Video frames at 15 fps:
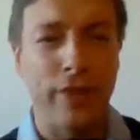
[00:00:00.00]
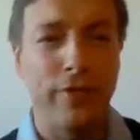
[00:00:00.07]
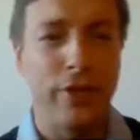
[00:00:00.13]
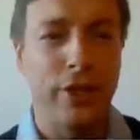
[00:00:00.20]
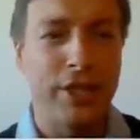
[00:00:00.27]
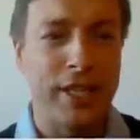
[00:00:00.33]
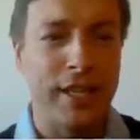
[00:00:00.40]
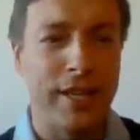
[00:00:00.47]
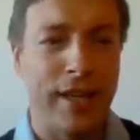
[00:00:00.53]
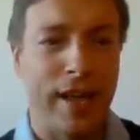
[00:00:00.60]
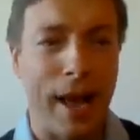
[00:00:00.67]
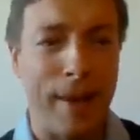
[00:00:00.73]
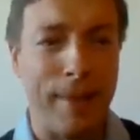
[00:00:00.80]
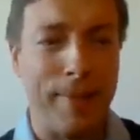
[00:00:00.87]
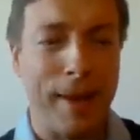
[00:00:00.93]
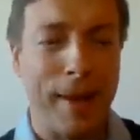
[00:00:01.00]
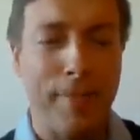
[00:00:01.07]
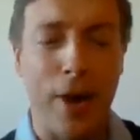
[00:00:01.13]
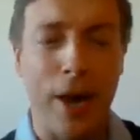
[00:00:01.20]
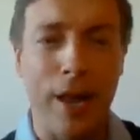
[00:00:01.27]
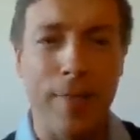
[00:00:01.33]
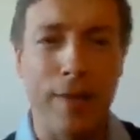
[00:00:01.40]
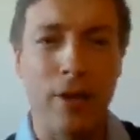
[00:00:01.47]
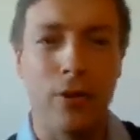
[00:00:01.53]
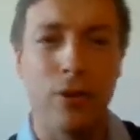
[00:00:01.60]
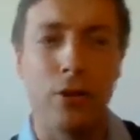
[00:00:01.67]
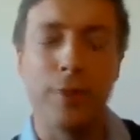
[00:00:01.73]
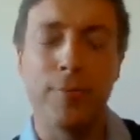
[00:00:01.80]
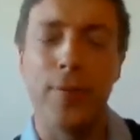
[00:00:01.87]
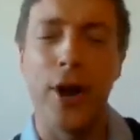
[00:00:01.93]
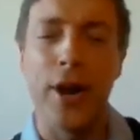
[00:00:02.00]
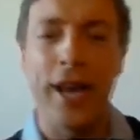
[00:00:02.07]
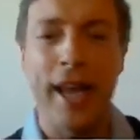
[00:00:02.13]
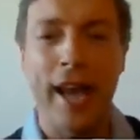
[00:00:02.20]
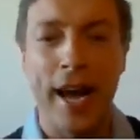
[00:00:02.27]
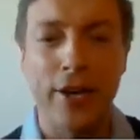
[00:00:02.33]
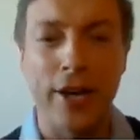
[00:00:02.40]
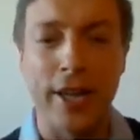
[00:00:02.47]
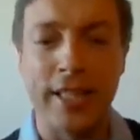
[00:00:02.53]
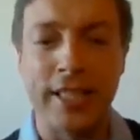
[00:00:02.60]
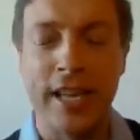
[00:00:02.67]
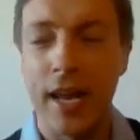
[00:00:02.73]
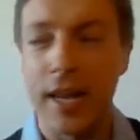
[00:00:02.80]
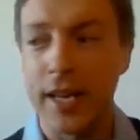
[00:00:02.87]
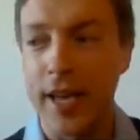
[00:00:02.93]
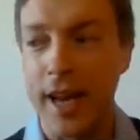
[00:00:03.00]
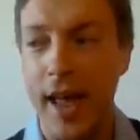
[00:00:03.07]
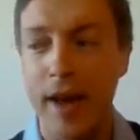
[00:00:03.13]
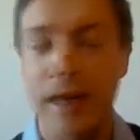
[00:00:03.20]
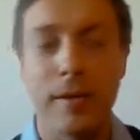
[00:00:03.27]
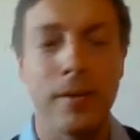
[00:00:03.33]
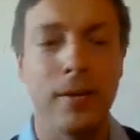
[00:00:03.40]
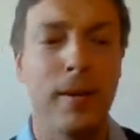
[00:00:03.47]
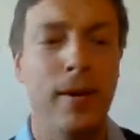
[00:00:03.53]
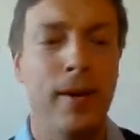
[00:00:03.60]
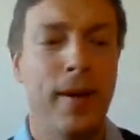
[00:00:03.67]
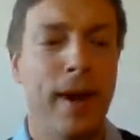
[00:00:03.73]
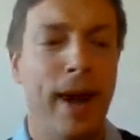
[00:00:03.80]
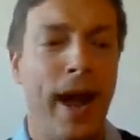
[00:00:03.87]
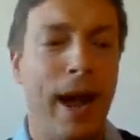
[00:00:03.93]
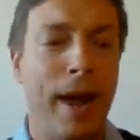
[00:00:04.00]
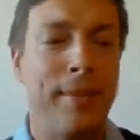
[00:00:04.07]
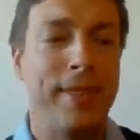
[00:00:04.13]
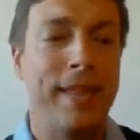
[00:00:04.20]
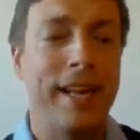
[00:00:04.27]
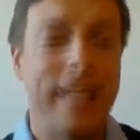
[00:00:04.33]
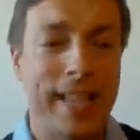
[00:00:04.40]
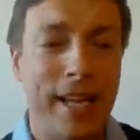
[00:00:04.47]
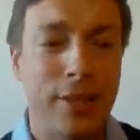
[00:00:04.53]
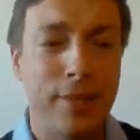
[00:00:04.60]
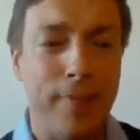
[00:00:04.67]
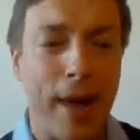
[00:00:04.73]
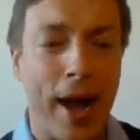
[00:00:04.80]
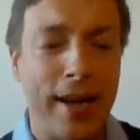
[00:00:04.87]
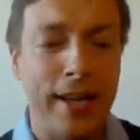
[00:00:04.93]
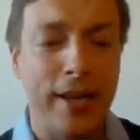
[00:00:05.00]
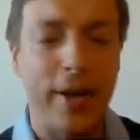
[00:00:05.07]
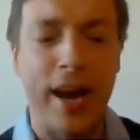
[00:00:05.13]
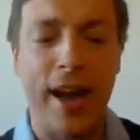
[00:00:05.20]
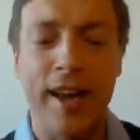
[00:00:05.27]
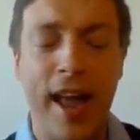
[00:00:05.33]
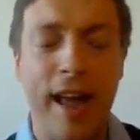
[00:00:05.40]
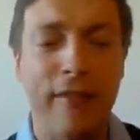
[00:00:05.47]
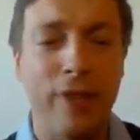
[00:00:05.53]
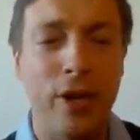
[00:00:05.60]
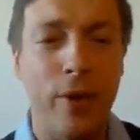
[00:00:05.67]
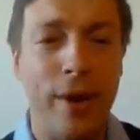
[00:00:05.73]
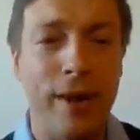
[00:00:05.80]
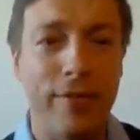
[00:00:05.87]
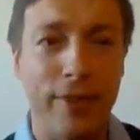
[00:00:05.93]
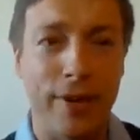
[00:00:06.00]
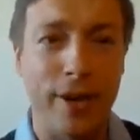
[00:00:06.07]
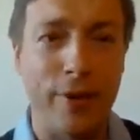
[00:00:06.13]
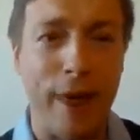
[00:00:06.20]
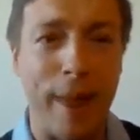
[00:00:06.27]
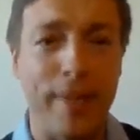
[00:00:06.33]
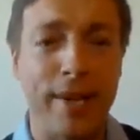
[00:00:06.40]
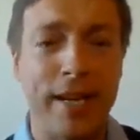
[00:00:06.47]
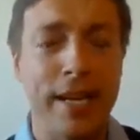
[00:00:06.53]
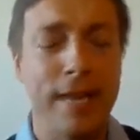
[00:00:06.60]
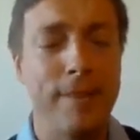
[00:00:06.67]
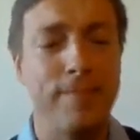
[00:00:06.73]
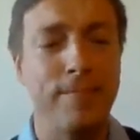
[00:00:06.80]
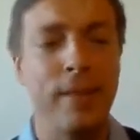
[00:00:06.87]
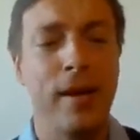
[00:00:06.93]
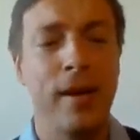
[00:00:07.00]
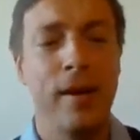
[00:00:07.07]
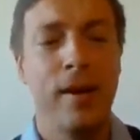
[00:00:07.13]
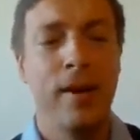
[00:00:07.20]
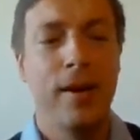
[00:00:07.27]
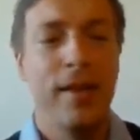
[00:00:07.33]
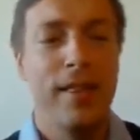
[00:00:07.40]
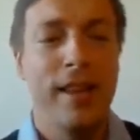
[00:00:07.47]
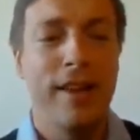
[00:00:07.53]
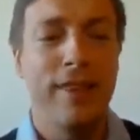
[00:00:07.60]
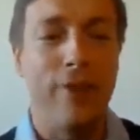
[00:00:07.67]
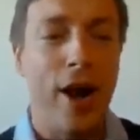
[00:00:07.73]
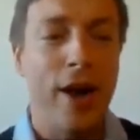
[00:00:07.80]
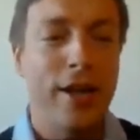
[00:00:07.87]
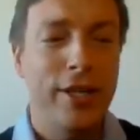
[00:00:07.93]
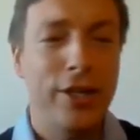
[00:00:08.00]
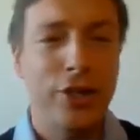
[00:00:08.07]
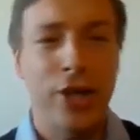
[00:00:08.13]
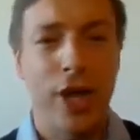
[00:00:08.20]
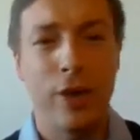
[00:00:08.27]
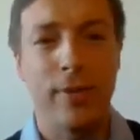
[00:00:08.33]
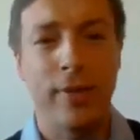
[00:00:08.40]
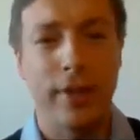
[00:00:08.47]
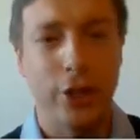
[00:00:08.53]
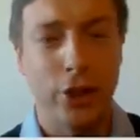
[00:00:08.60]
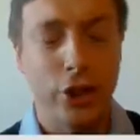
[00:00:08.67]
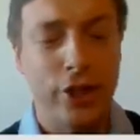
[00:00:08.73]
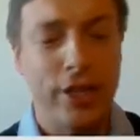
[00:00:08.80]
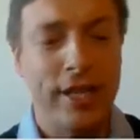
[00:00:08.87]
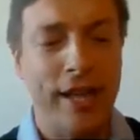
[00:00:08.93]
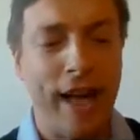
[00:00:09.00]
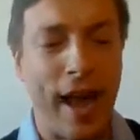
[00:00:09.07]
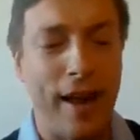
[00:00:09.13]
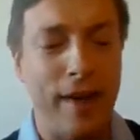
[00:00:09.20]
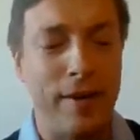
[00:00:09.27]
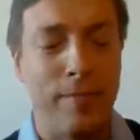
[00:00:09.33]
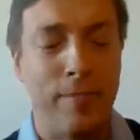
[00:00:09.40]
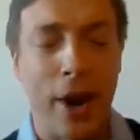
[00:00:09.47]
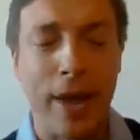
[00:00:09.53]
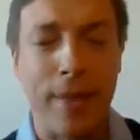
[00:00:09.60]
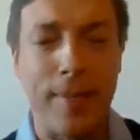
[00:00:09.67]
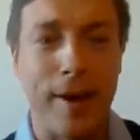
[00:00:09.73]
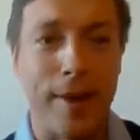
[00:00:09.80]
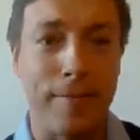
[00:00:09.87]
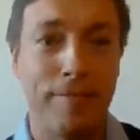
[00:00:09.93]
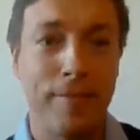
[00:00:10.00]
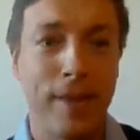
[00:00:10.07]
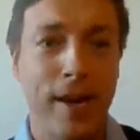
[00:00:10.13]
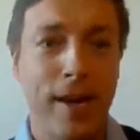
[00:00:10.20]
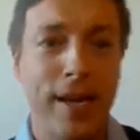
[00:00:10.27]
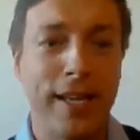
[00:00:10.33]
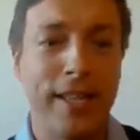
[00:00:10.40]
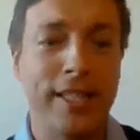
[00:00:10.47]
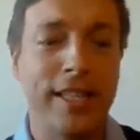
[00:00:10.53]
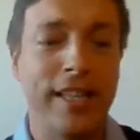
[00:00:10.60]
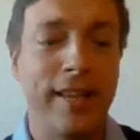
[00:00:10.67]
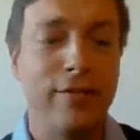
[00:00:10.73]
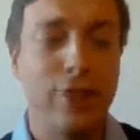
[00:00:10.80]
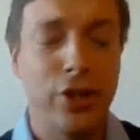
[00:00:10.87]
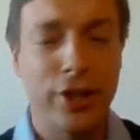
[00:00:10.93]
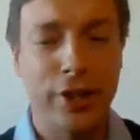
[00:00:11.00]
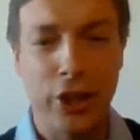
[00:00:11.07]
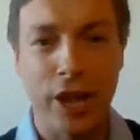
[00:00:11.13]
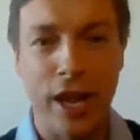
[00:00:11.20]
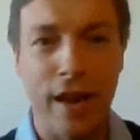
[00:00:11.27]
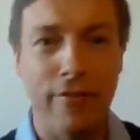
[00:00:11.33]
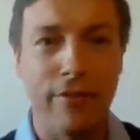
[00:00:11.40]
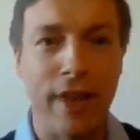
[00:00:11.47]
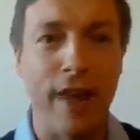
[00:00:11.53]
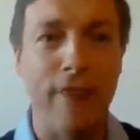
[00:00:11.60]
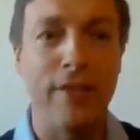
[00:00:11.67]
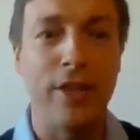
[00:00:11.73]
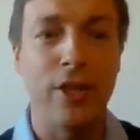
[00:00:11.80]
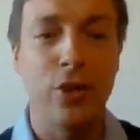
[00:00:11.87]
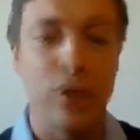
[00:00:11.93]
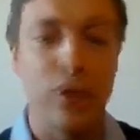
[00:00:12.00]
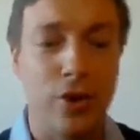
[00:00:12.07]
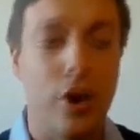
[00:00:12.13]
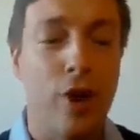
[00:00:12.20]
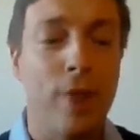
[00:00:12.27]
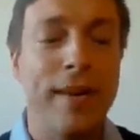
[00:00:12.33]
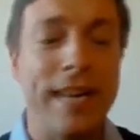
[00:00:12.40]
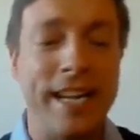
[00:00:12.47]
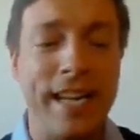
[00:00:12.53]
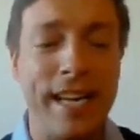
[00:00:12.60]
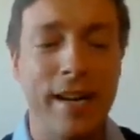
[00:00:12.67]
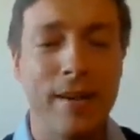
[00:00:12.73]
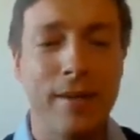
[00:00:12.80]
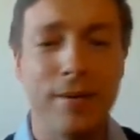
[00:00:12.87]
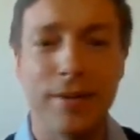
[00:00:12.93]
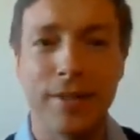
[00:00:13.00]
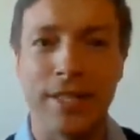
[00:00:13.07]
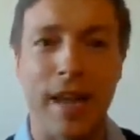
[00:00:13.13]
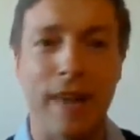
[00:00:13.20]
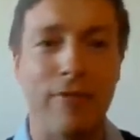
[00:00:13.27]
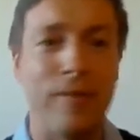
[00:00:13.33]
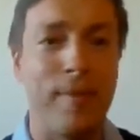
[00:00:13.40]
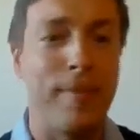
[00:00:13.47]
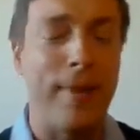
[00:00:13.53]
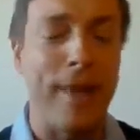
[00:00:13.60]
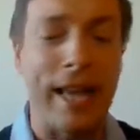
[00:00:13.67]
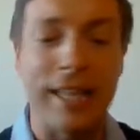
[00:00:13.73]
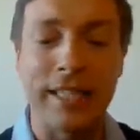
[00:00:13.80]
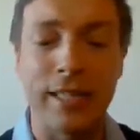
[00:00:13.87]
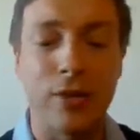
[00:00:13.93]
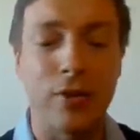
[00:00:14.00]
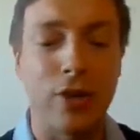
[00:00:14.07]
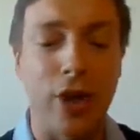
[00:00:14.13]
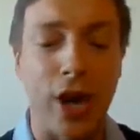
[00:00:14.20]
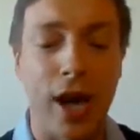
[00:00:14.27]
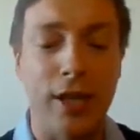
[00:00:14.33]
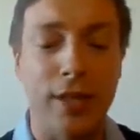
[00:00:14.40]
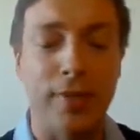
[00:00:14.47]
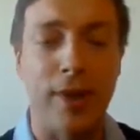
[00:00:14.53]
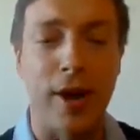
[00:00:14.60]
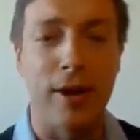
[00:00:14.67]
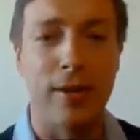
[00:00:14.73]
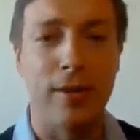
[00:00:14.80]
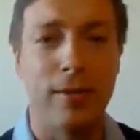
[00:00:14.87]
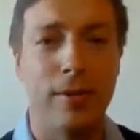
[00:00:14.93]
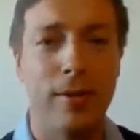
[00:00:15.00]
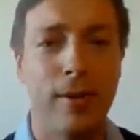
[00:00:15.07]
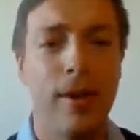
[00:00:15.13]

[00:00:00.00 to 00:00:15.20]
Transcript: of using a polymer called polyhydroxyalkanate. That does biodegrade everywhere very rapidly. The advantage, though, with the sugarcane polymer is it gives you the shelf life that you would normally need, say from a plastic or glass bottle.